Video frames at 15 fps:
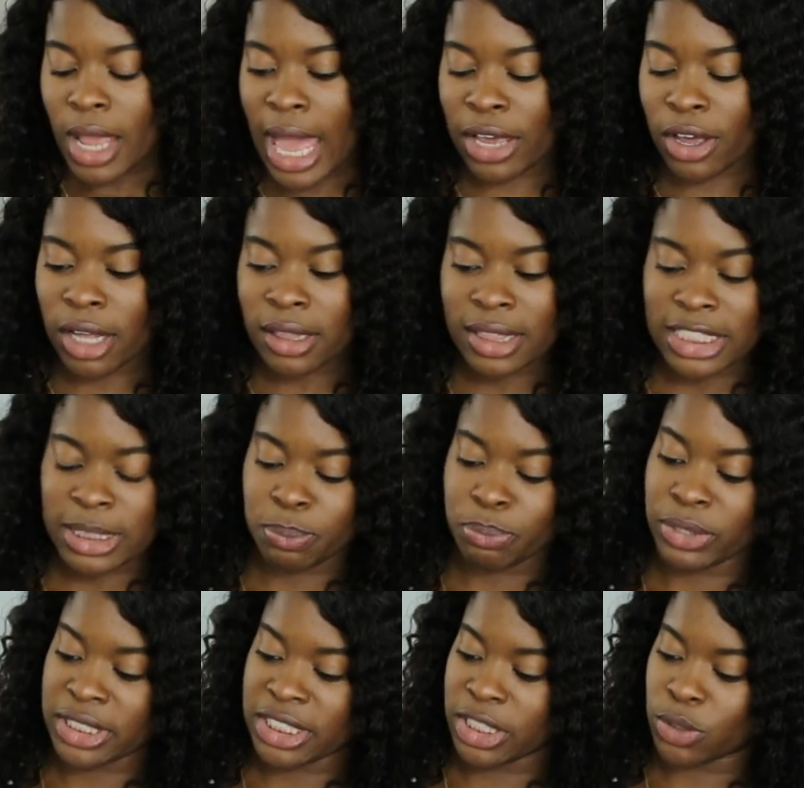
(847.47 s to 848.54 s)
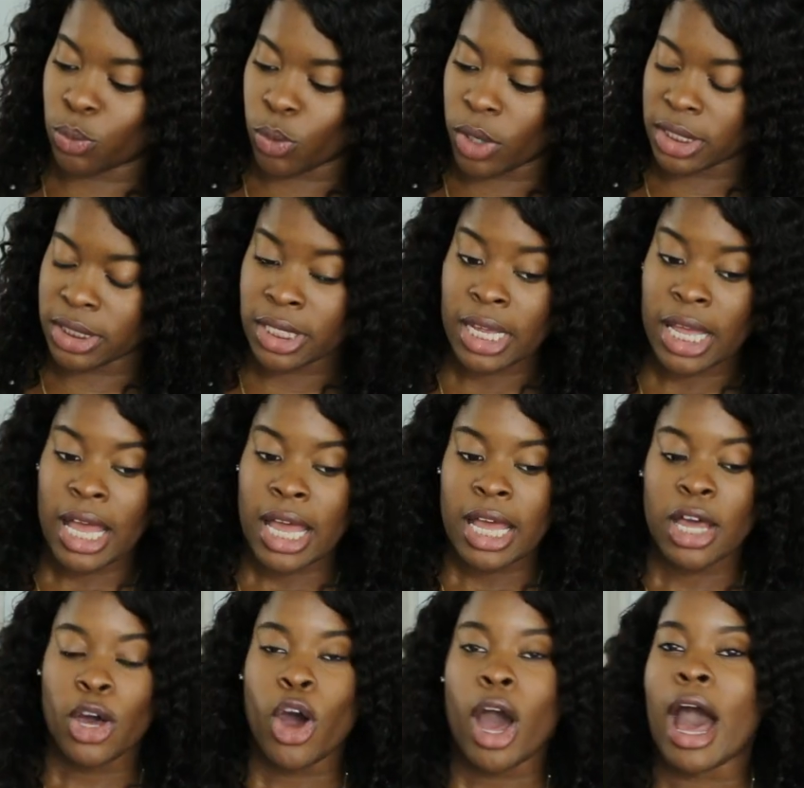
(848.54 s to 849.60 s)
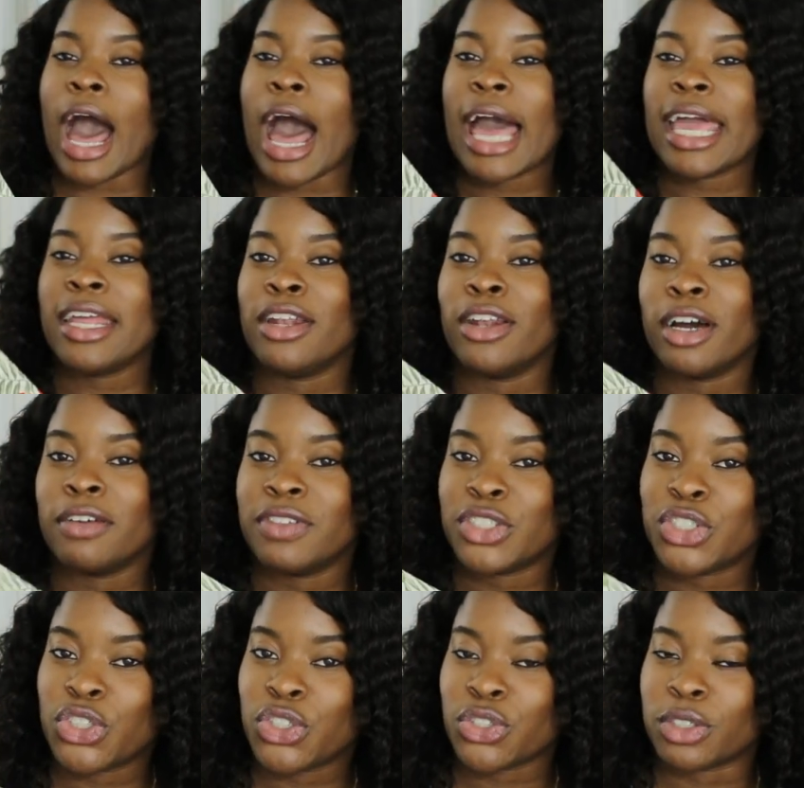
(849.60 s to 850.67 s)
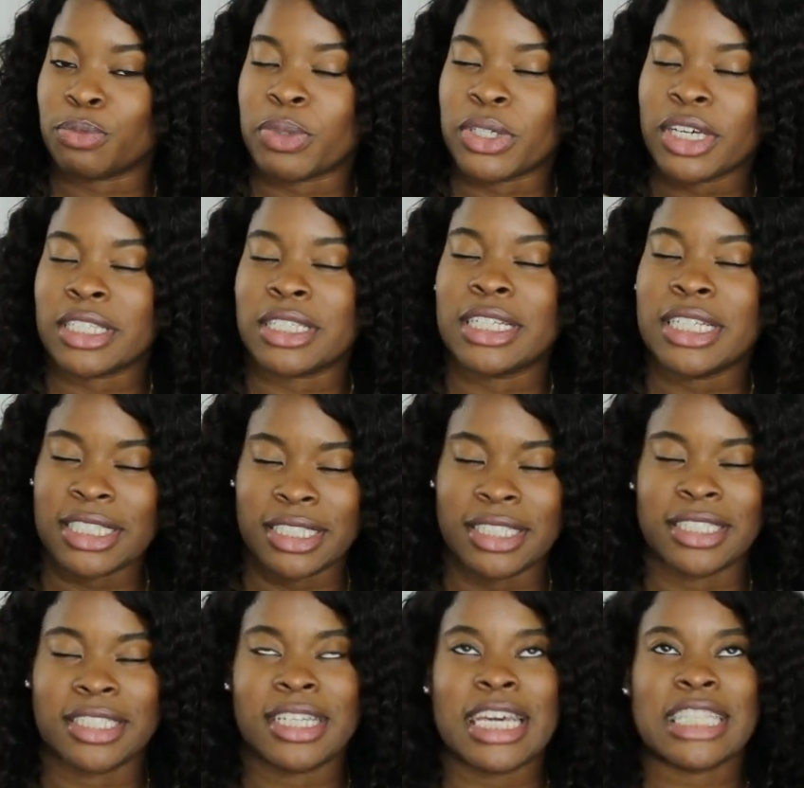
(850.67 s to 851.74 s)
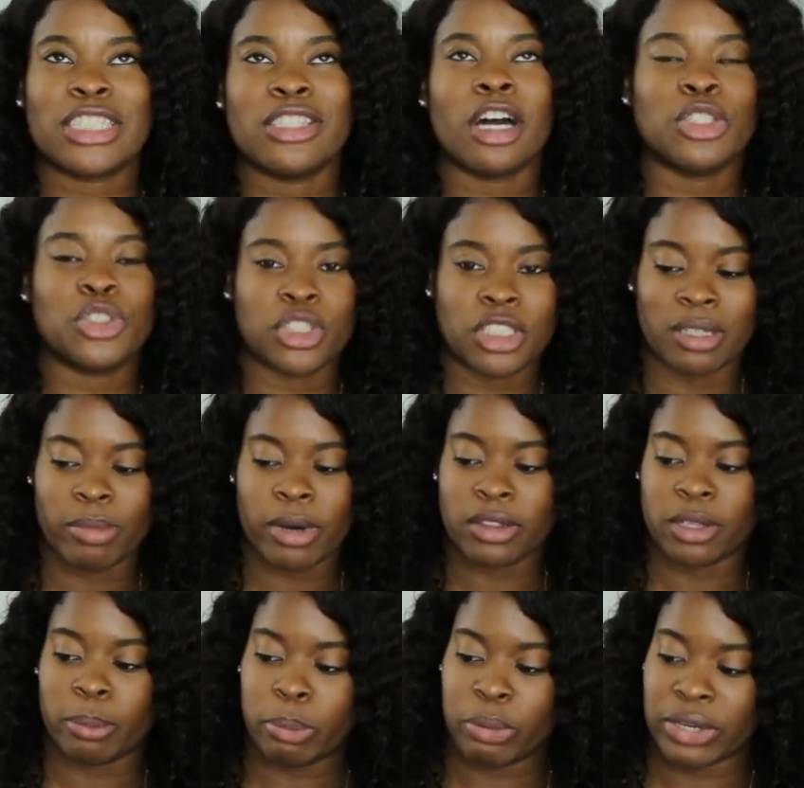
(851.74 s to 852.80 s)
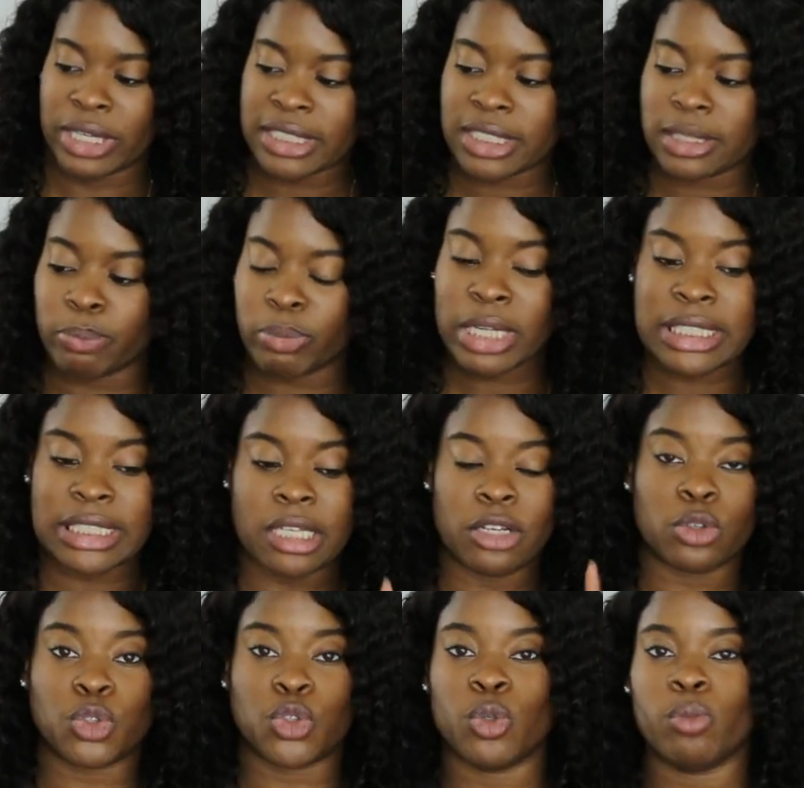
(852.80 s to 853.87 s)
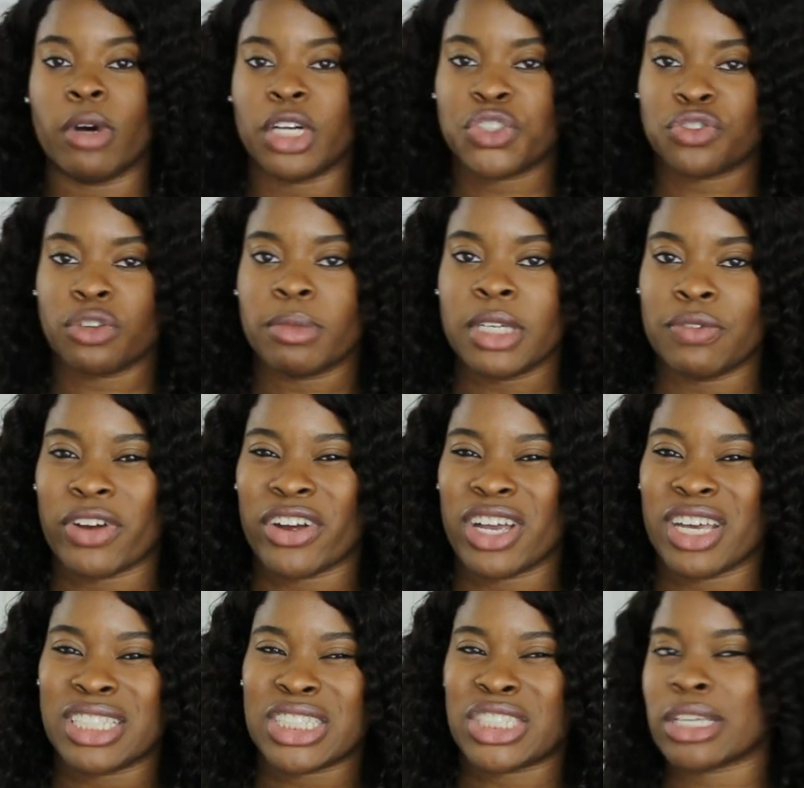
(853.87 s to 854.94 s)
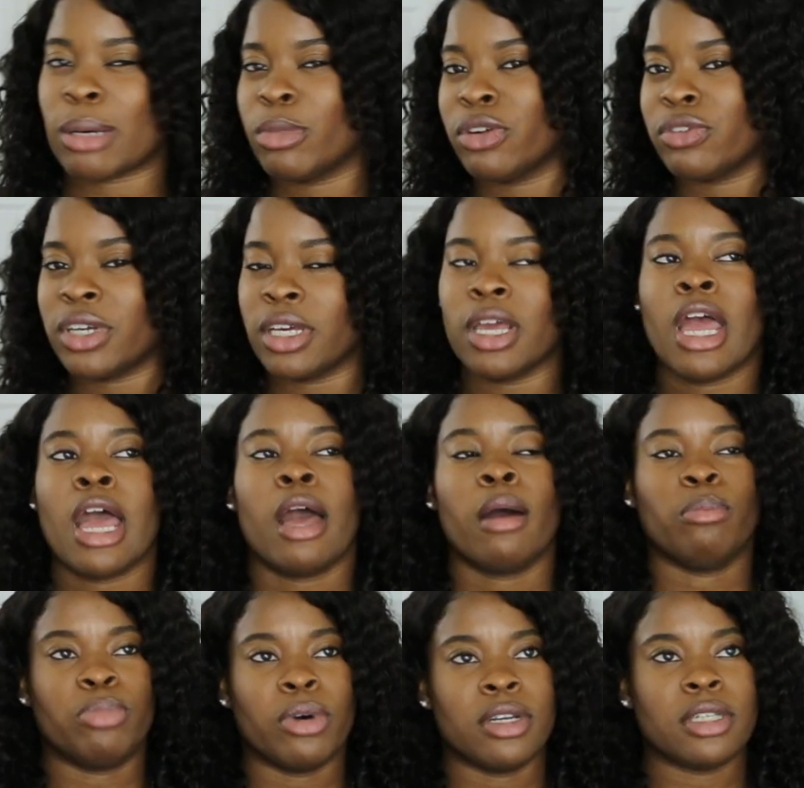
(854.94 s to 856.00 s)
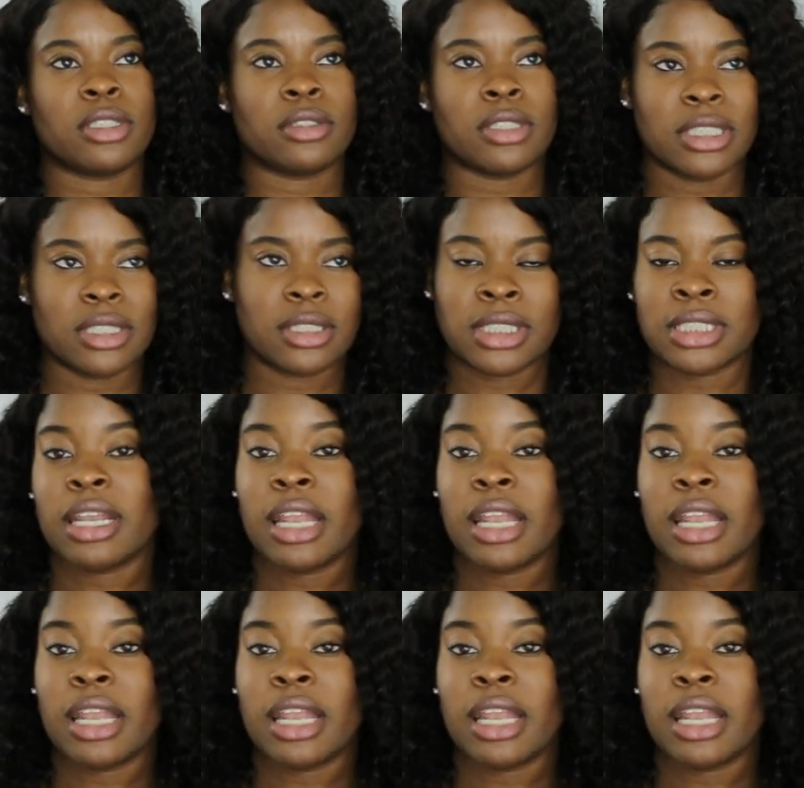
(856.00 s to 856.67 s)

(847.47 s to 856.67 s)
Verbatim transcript: I got this printed one. I love this shirt because listen, it's not just about the print. The print is a little too much for me, very summery, but it's it's it's